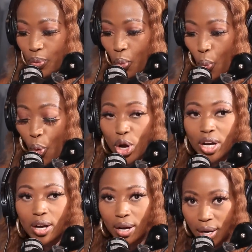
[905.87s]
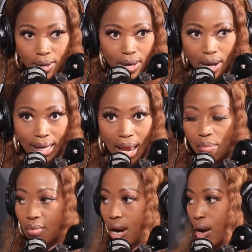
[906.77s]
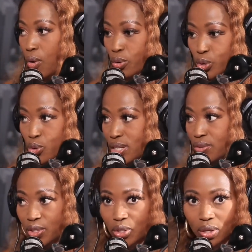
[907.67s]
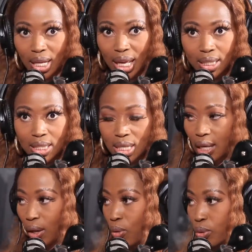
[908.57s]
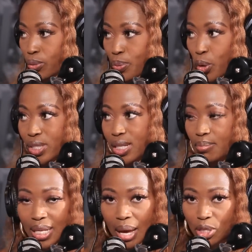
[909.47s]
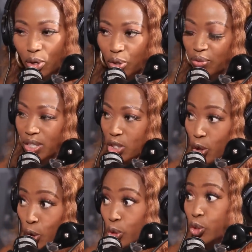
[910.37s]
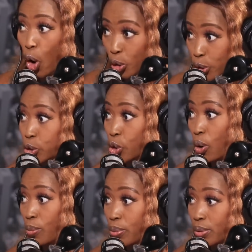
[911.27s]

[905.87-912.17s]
work a camera or to even start editing? Or because sometimes a lot of things are learned on the job.